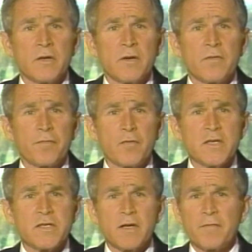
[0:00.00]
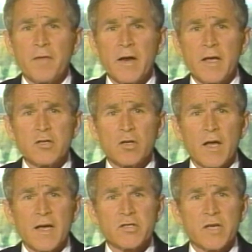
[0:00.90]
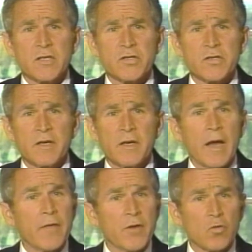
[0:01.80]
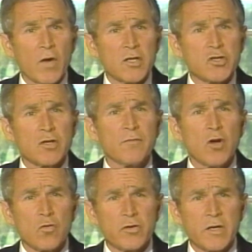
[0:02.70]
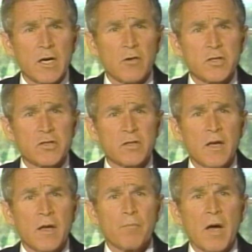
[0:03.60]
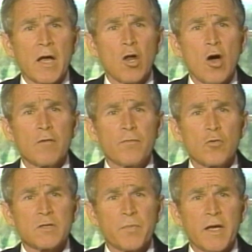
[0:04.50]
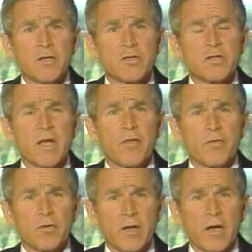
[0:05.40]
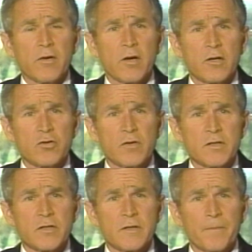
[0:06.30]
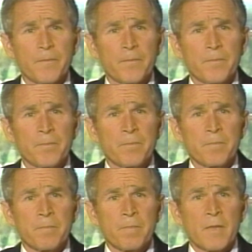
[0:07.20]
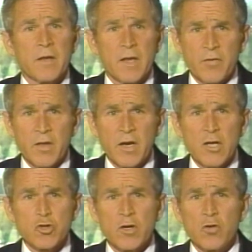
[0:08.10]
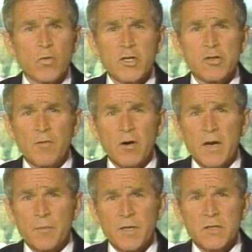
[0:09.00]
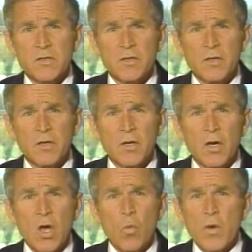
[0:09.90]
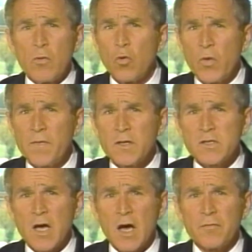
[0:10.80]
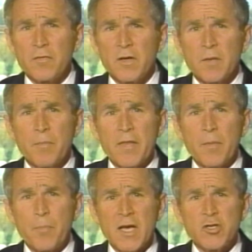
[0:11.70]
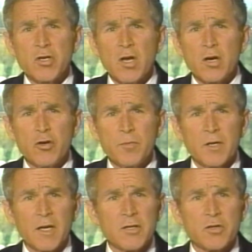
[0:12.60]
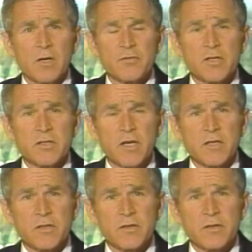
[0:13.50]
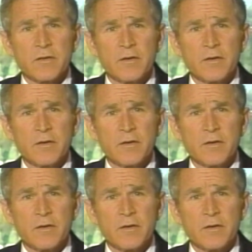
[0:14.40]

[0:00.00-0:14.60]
the freezing of financial assets, and the arrests of known terrorists by law enforcement agents in 38 countries. Given the nature and reach of our enemies, we will win this conflict by the patient accumulation of successes,